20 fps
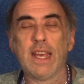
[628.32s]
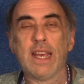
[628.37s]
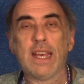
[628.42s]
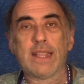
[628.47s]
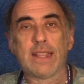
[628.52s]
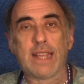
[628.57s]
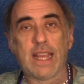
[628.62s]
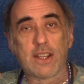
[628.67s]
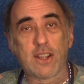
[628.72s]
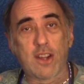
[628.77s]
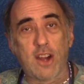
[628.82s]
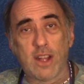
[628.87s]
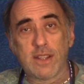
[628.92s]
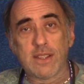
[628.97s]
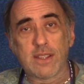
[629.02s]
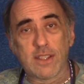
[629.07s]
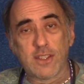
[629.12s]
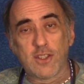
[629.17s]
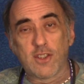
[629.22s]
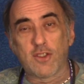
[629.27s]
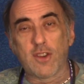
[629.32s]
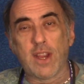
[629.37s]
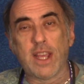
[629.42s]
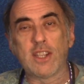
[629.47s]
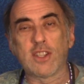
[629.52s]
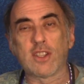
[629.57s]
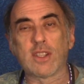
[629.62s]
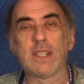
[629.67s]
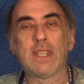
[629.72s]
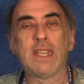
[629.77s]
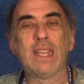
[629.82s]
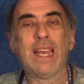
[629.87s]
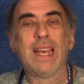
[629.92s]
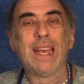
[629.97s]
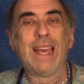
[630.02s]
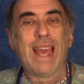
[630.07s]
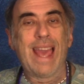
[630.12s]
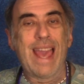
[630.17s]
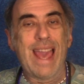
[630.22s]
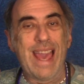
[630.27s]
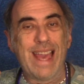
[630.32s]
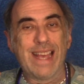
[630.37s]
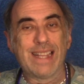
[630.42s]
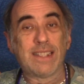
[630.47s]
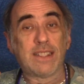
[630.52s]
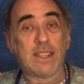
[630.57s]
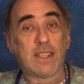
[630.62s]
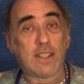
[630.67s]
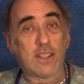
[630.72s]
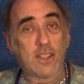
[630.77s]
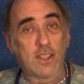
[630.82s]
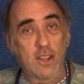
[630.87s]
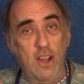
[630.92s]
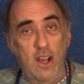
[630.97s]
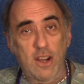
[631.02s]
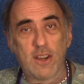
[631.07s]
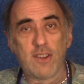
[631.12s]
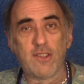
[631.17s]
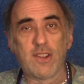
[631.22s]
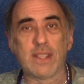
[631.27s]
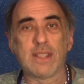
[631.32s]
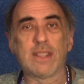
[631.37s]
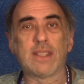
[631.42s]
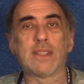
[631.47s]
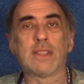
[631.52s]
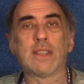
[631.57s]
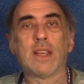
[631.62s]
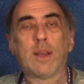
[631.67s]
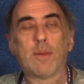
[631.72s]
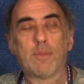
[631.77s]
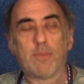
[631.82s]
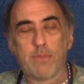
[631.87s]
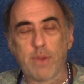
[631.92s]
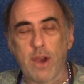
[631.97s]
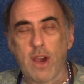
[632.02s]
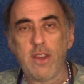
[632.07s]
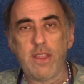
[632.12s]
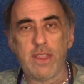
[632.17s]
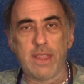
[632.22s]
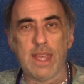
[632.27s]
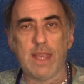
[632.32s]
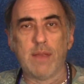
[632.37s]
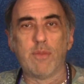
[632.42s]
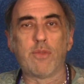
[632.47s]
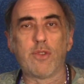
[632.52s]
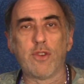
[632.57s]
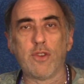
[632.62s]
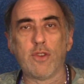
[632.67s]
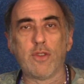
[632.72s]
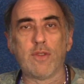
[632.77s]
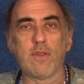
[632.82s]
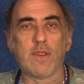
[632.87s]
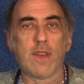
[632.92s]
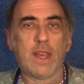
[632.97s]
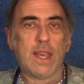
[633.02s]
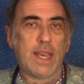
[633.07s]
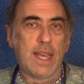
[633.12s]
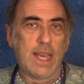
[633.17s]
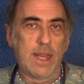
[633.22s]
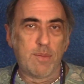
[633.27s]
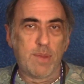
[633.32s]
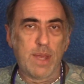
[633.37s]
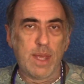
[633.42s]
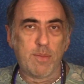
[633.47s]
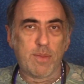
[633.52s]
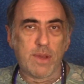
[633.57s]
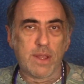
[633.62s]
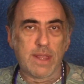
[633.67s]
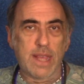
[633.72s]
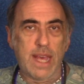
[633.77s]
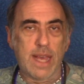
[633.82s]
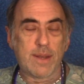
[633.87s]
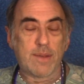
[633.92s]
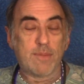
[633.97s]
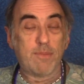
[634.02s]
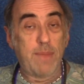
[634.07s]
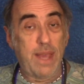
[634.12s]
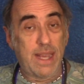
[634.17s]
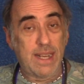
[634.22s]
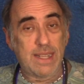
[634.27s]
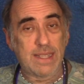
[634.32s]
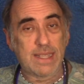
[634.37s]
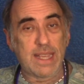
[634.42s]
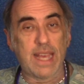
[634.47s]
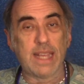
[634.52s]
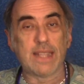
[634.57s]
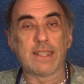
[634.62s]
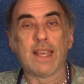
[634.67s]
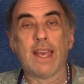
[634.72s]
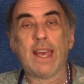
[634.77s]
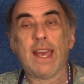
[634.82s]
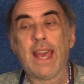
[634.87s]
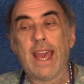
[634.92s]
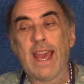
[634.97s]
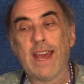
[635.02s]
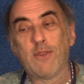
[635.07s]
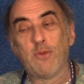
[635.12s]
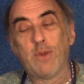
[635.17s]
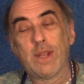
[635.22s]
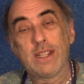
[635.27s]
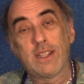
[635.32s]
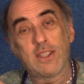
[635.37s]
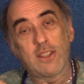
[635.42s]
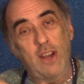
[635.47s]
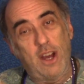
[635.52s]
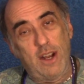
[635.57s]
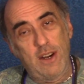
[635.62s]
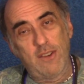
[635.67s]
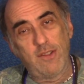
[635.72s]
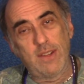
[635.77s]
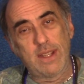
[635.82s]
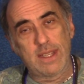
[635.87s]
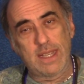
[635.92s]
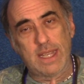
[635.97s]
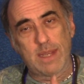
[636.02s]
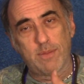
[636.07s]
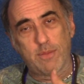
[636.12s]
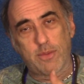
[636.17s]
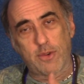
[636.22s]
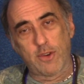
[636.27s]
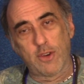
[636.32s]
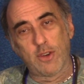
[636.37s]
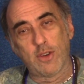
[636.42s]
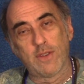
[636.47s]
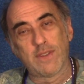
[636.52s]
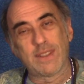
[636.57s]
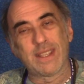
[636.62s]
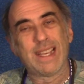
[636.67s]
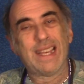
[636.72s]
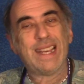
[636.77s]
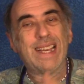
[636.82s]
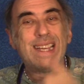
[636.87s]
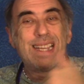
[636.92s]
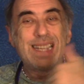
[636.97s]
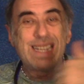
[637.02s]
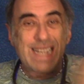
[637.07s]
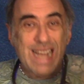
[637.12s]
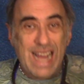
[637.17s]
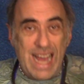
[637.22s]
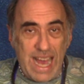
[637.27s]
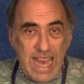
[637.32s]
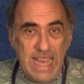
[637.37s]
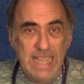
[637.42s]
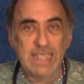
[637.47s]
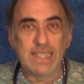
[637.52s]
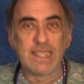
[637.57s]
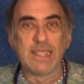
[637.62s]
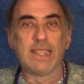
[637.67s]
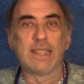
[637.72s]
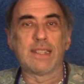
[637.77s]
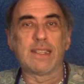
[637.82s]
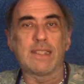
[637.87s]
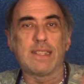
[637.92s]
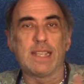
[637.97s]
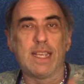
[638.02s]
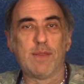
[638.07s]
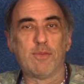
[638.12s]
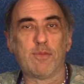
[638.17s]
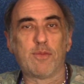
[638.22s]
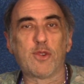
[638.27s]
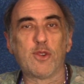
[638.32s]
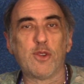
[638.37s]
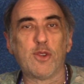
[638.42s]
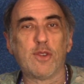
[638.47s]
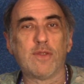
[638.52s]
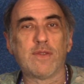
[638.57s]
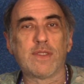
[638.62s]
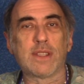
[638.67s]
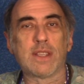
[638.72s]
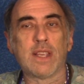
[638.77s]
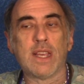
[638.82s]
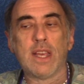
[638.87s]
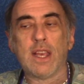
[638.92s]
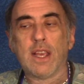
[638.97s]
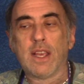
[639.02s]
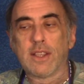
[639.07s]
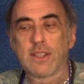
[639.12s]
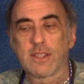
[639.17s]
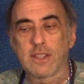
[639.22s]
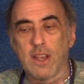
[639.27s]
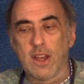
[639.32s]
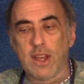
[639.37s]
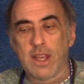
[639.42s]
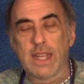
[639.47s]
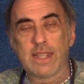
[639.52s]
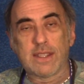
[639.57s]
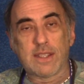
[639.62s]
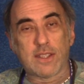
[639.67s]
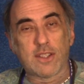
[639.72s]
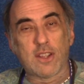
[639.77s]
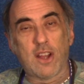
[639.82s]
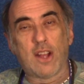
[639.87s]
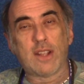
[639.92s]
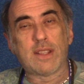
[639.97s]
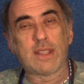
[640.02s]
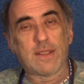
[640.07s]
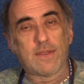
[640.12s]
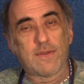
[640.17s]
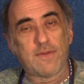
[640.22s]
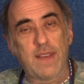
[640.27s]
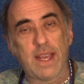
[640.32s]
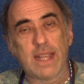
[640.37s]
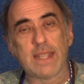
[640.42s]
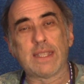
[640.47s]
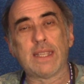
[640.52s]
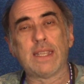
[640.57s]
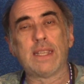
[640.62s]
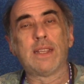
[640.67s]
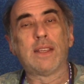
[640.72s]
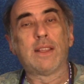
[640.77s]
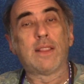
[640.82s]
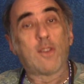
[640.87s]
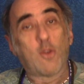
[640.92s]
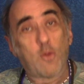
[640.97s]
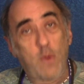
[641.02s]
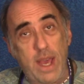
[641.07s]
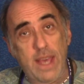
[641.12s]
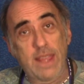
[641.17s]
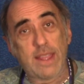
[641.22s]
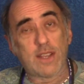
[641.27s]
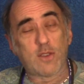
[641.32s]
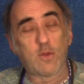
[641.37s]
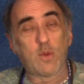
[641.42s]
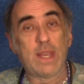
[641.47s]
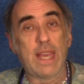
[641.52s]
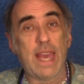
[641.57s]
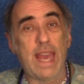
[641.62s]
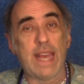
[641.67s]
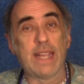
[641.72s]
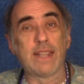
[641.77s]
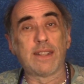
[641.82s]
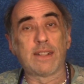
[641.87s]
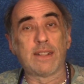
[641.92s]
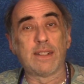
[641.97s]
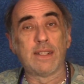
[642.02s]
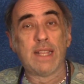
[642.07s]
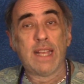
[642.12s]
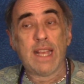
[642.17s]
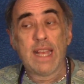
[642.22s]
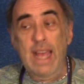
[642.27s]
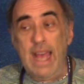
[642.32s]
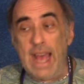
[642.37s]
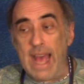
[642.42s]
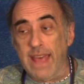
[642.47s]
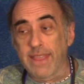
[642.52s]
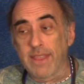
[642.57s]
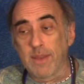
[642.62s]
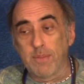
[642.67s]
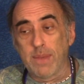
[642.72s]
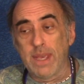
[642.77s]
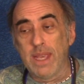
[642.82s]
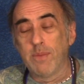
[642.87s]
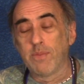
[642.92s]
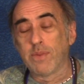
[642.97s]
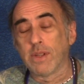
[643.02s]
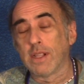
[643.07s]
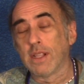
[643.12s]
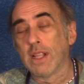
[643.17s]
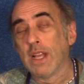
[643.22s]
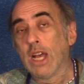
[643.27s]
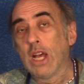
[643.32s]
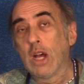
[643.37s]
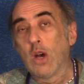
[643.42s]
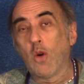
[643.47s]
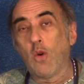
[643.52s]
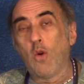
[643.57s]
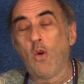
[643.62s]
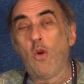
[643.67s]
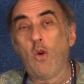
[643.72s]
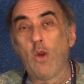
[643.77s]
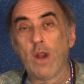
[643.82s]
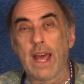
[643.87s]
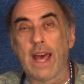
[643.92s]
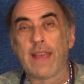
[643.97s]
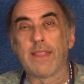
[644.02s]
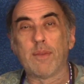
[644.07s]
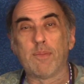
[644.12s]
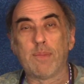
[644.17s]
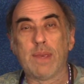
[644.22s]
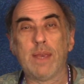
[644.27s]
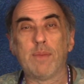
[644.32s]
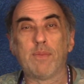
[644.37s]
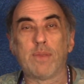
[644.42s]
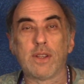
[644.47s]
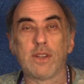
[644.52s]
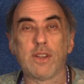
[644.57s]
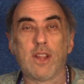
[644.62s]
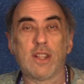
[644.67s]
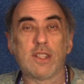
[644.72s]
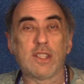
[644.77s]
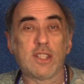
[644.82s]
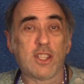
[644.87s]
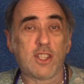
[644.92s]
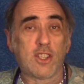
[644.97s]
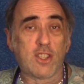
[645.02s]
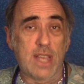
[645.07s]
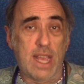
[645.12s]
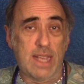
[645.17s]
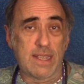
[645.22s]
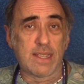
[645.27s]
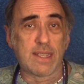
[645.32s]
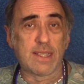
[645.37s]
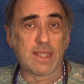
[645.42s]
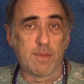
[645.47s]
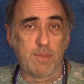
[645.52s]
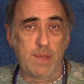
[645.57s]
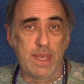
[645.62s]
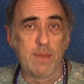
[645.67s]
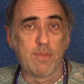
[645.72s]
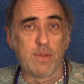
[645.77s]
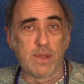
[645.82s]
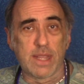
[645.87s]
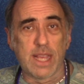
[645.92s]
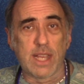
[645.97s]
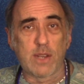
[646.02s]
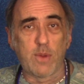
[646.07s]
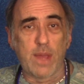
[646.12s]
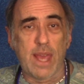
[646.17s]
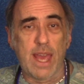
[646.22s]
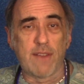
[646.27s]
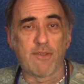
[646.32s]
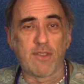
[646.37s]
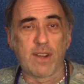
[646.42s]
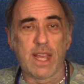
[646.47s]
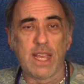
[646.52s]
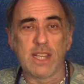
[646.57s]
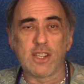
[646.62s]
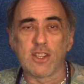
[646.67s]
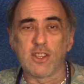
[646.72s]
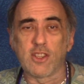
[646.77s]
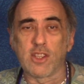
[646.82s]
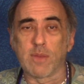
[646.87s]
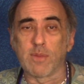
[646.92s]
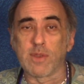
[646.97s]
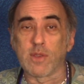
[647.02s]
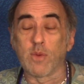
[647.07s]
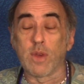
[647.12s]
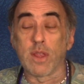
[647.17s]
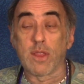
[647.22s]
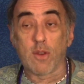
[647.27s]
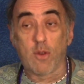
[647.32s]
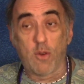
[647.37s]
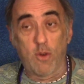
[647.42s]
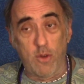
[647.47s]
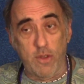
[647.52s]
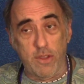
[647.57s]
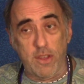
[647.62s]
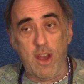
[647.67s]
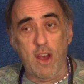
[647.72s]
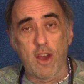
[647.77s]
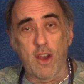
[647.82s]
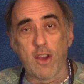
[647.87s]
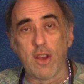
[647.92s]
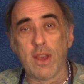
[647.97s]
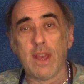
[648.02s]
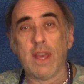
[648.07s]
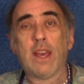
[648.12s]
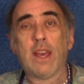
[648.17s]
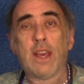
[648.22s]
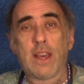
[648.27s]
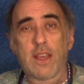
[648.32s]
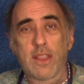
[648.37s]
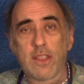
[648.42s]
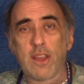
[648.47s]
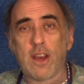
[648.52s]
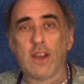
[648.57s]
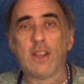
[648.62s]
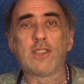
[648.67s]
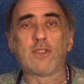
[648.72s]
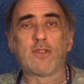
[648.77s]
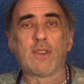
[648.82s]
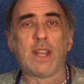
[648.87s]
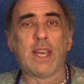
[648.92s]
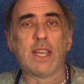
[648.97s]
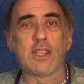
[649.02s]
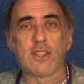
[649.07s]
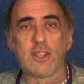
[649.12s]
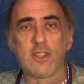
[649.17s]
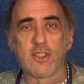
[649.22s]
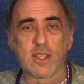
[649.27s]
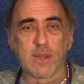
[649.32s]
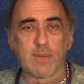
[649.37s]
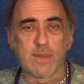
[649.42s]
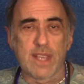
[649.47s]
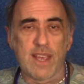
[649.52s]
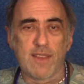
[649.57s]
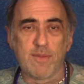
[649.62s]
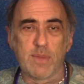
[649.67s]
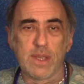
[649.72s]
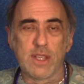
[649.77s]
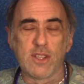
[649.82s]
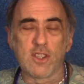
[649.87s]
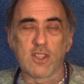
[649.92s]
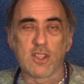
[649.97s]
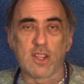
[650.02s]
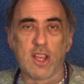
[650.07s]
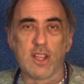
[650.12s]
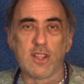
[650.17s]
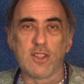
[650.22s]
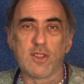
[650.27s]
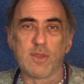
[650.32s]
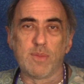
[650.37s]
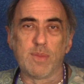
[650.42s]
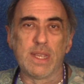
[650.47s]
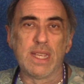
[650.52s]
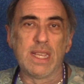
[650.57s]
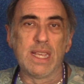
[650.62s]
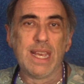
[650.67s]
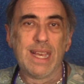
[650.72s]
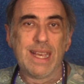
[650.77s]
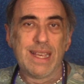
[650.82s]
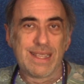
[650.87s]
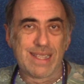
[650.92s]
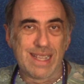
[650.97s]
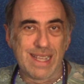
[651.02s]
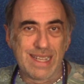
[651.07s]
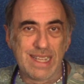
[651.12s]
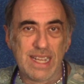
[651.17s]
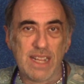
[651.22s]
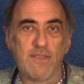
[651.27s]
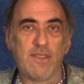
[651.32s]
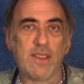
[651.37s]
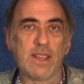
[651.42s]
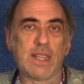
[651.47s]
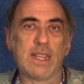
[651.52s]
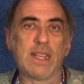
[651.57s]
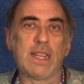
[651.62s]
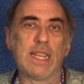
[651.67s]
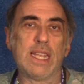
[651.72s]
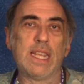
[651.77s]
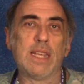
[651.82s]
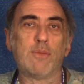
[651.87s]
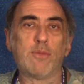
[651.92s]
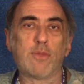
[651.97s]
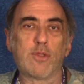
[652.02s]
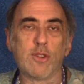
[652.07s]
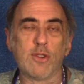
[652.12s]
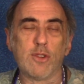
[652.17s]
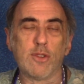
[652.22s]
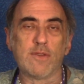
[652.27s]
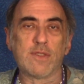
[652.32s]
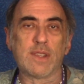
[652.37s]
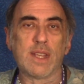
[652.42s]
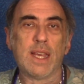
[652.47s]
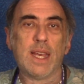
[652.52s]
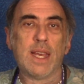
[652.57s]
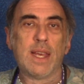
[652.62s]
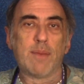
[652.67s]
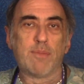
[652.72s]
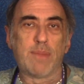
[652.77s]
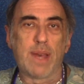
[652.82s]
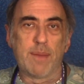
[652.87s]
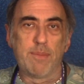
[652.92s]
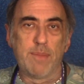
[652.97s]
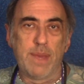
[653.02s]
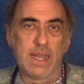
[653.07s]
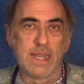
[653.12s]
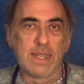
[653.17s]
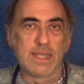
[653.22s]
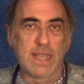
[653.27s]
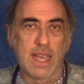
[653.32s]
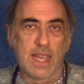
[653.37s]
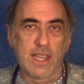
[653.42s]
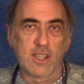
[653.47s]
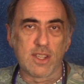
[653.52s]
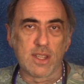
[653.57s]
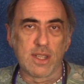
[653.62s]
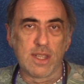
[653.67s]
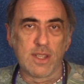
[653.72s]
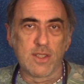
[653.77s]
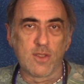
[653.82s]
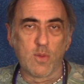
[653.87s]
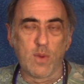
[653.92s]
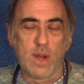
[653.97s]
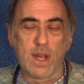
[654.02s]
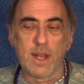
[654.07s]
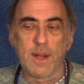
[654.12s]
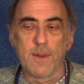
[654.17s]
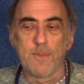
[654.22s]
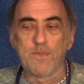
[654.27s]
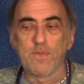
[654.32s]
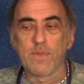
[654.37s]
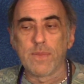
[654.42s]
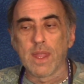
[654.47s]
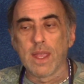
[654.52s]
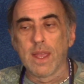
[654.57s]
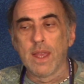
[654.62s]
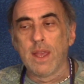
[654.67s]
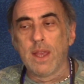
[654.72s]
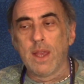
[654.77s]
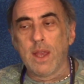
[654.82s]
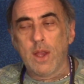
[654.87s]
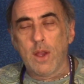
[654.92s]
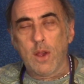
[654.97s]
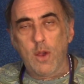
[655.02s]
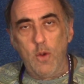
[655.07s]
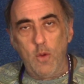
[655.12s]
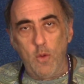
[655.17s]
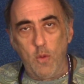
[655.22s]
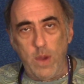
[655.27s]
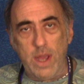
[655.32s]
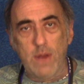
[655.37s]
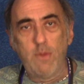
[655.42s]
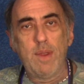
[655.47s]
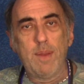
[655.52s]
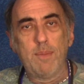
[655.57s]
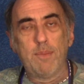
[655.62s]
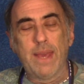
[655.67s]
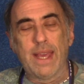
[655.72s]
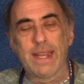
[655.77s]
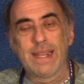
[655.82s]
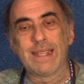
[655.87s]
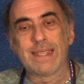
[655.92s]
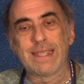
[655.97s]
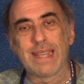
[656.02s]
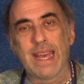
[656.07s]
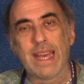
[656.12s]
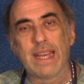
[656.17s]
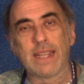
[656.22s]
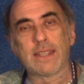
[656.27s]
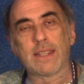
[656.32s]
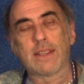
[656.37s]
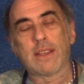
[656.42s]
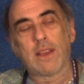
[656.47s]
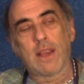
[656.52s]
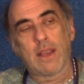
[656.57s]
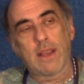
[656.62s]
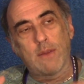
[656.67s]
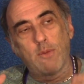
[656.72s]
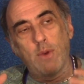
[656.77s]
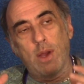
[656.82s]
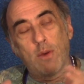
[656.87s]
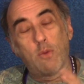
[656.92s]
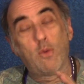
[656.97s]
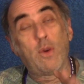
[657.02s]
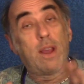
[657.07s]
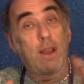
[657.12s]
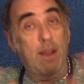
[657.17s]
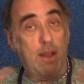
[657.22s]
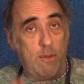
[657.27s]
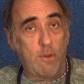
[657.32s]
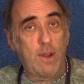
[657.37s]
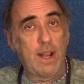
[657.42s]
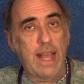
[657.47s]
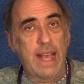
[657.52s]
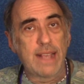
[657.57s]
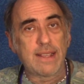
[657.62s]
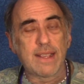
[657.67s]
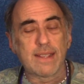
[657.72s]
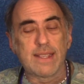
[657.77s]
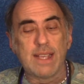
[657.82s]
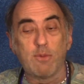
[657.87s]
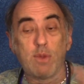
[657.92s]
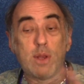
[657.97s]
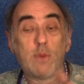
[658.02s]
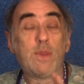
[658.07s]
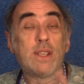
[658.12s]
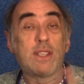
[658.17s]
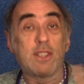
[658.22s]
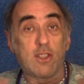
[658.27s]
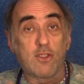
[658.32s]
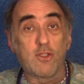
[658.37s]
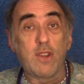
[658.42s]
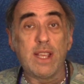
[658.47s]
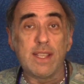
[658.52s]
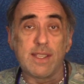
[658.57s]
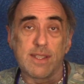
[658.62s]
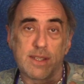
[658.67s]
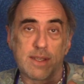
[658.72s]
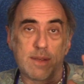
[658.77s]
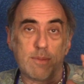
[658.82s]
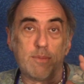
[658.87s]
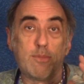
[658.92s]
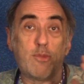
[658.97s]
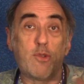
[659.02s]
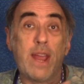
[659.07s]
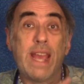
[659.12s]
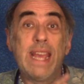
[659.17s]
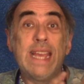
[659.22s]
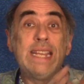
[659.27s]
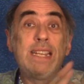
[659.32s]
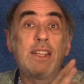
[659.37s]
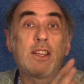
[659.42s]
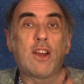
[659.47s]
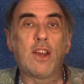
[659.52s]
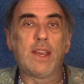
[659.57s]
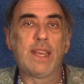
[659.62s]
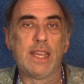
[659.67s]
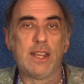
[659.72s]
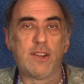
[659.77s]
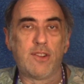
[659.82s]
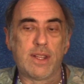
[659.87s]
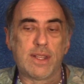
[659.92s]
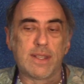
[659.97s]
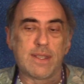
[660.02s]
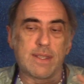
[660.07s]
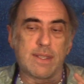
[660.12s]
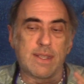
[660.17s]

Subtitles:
that concentration and tolerance both improve in people that meditate. And when tolerance improves, kindness improves. So it starts affecting the way that we handle other people, all other people, not just the people that we have relationships with, although those relationships have been shown to be significantly improved by meditation as well. When we meditate, well, as I said, when we stress, brain coherence